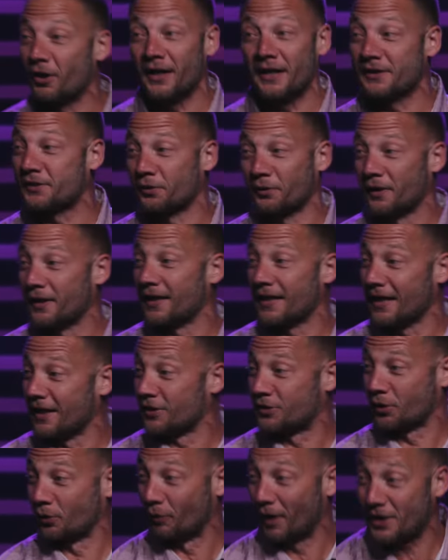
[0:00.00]
entering
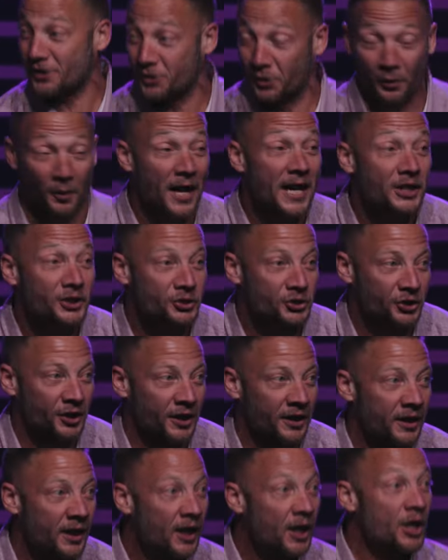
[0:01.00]
into
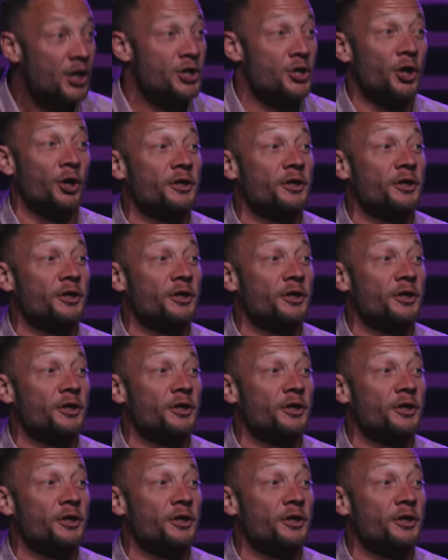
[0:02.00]
restoration, you're